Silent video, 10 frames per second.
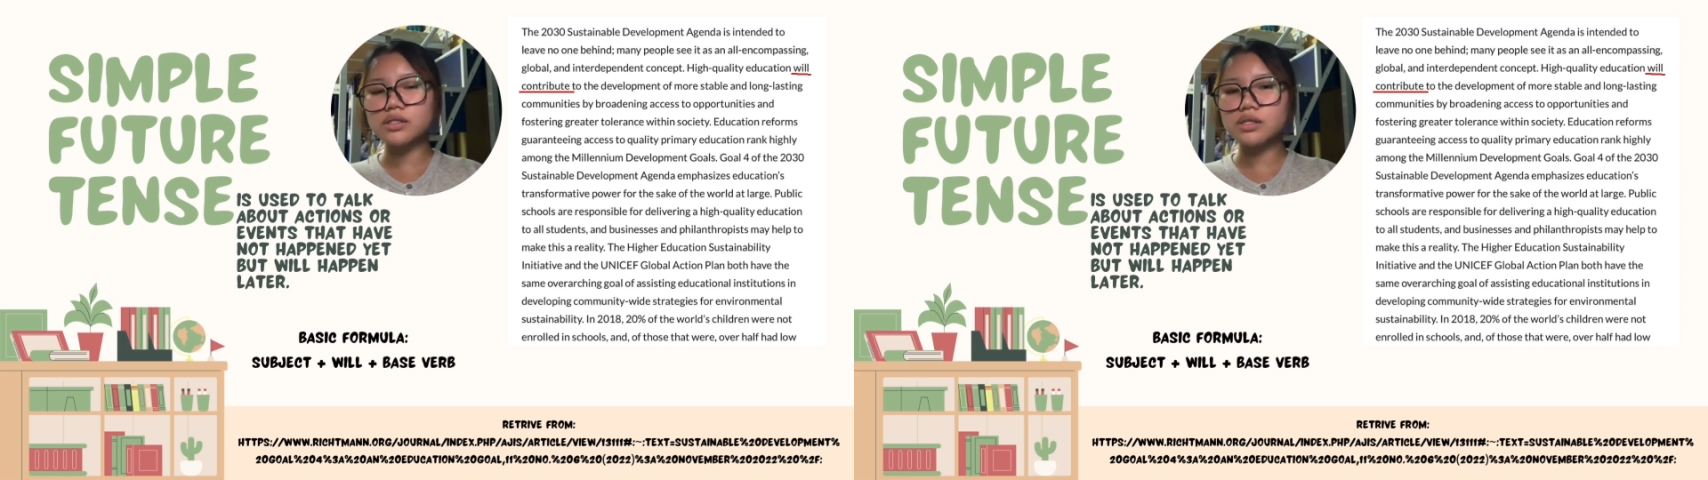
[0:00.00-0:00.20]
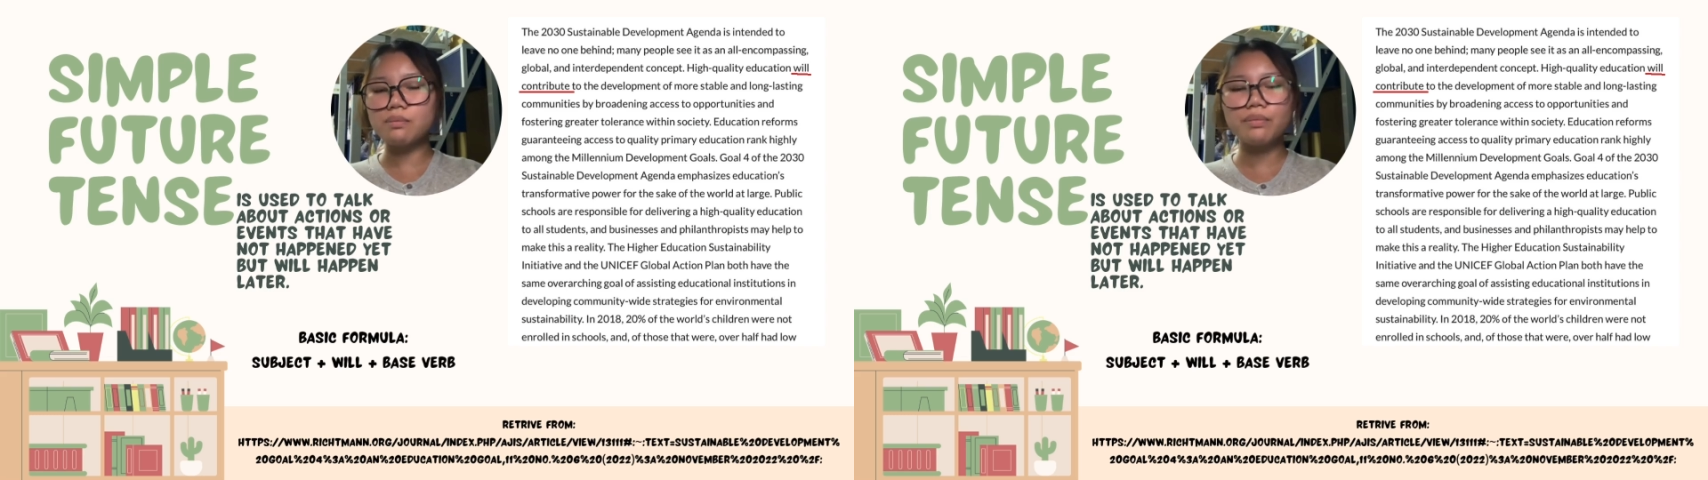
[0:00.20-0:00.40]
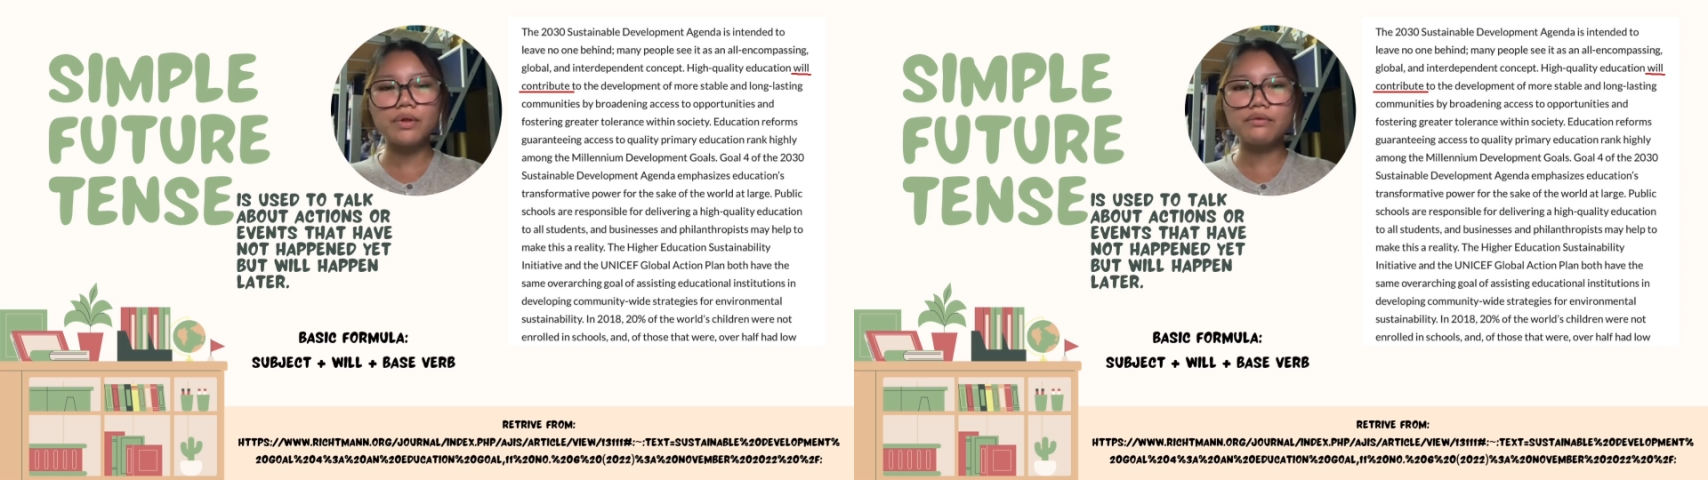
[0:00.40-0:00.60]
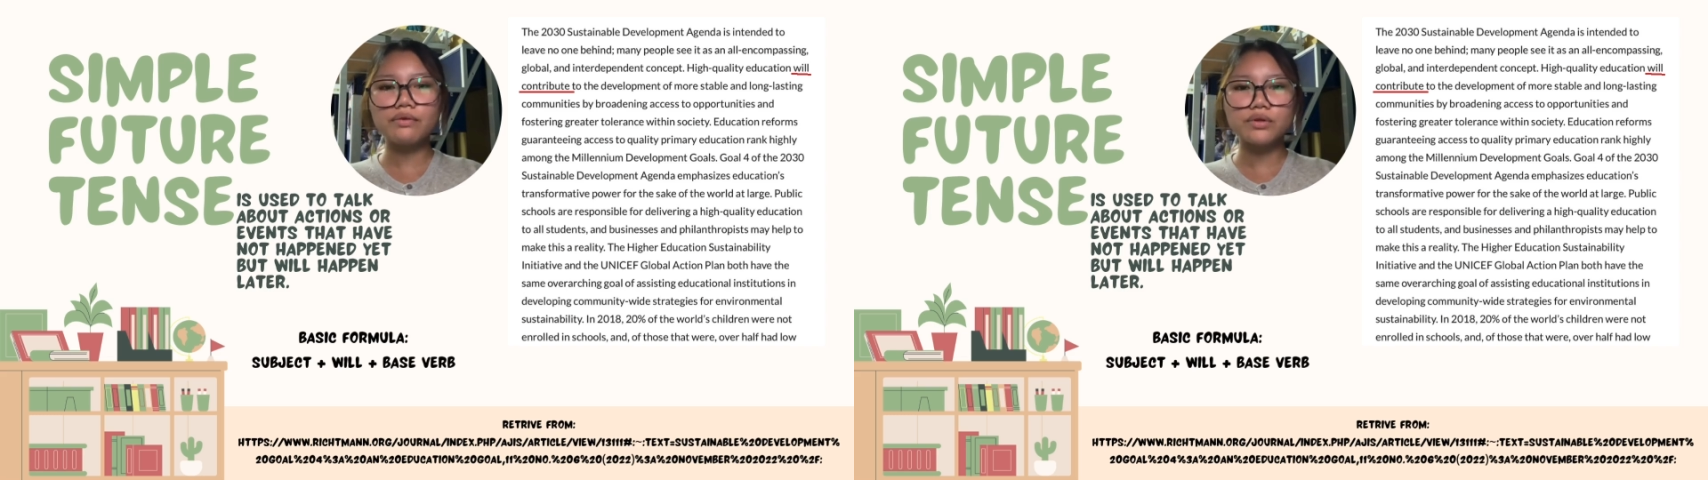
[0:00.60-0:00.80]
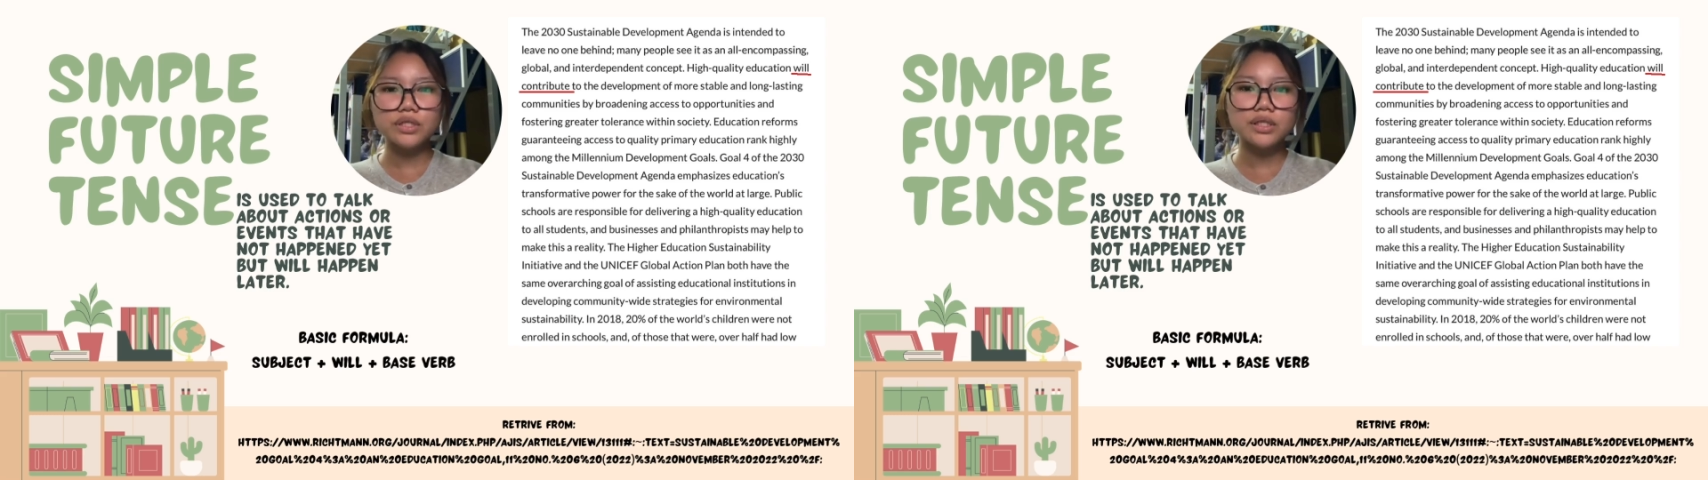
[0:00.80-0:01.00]
simple
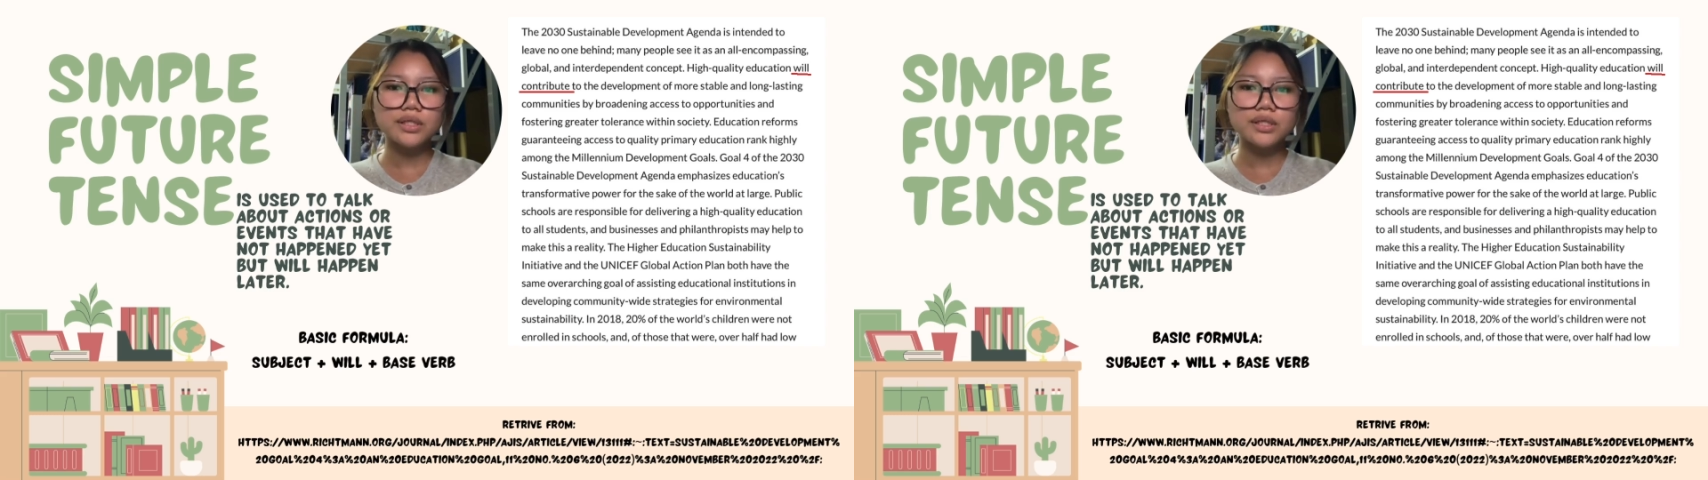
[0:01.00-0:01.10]
future